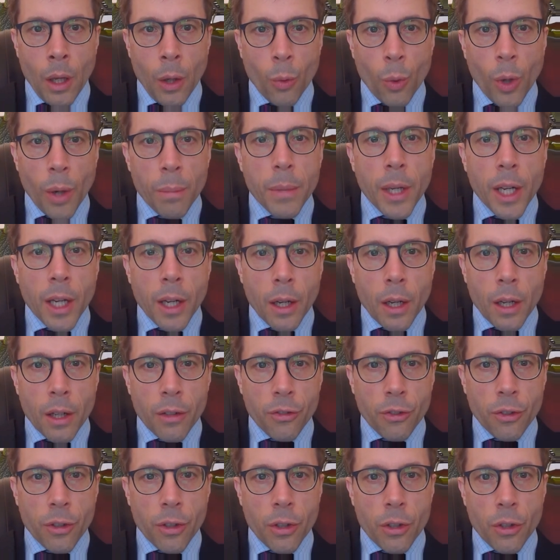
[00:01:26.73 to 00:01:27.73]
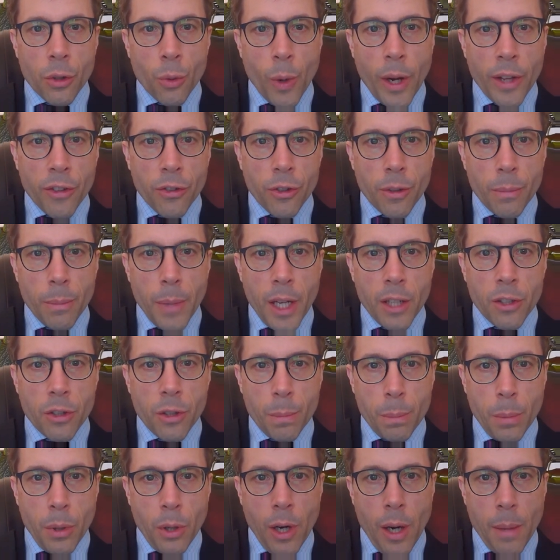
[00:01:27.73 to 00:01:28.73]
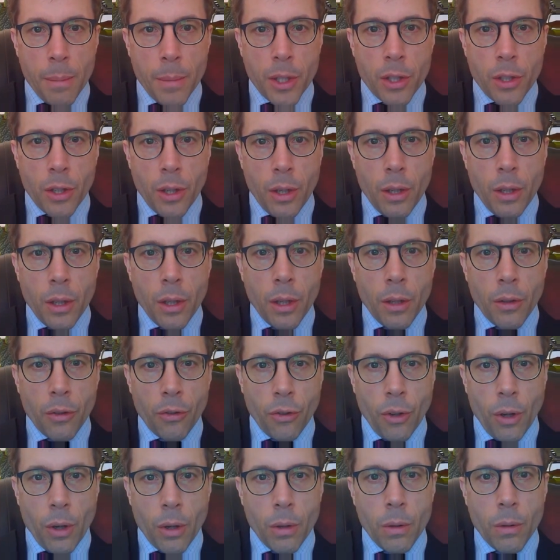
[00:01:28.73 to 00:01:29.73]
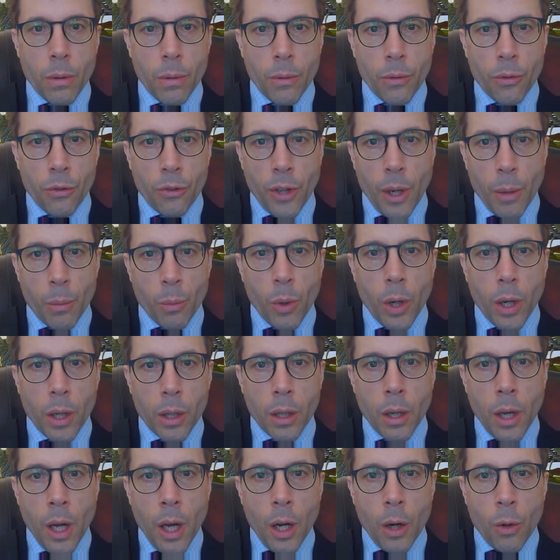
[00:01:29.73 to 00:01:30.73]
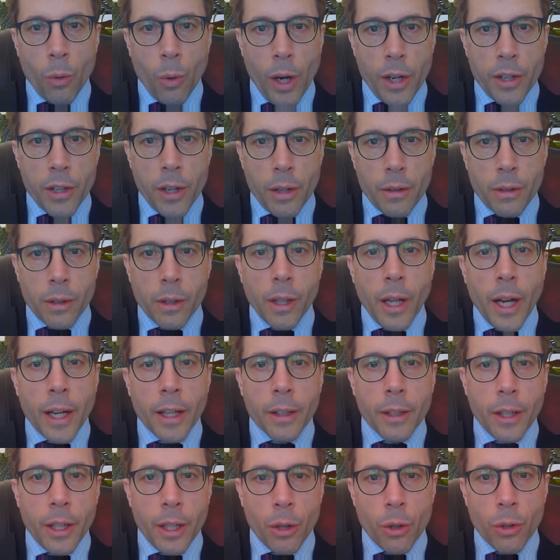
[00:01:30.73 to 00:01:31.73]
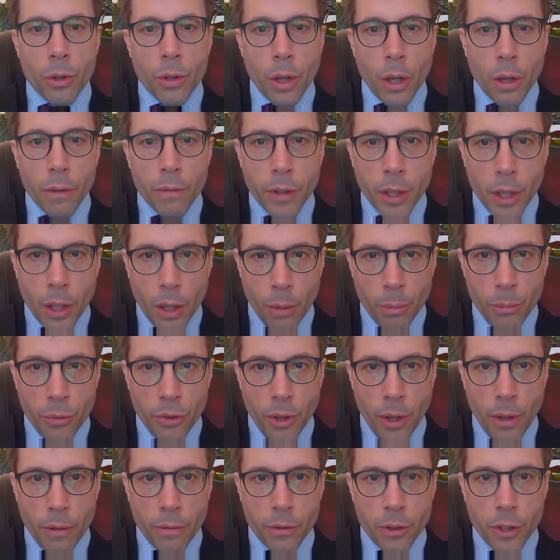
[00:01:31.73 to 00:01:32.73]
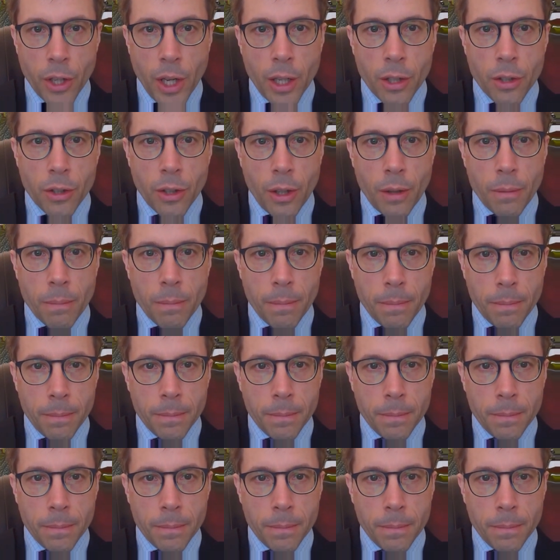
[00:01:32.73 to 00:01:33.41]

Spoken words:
We're being asked to estimate a parameter, so step one, write out the likelihood of the observed data.